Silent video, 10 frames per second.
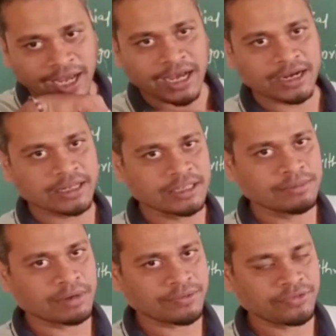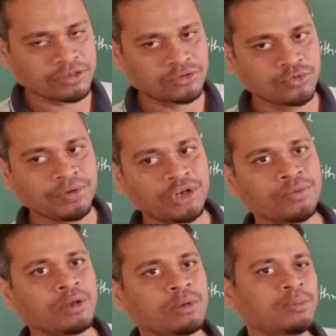And I think my first two
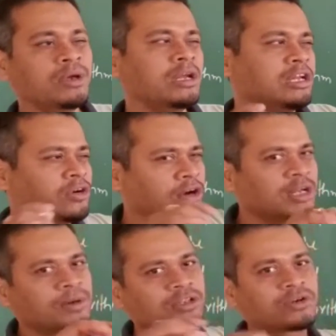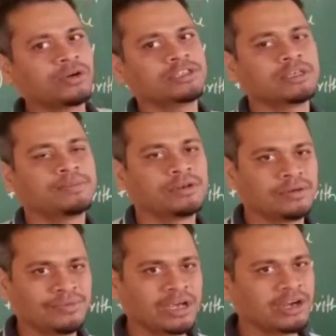videos will be mainly all about the
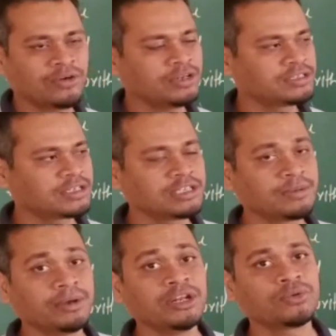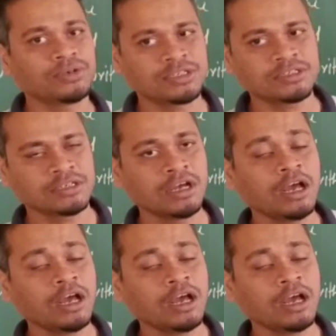concept. We are not discussing many questions.